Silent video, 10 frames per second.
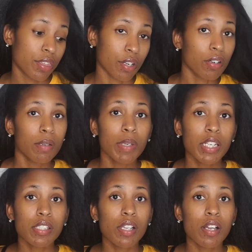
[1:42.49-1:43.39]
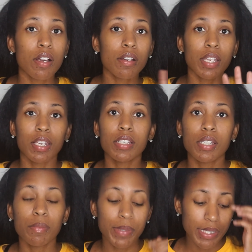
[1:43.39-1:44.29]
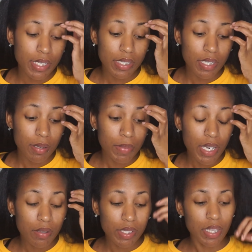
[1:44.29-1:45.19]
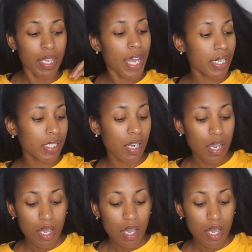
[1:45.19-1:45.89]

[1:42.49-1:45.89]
30 minutes long, and let's hope it doesn't come down to that.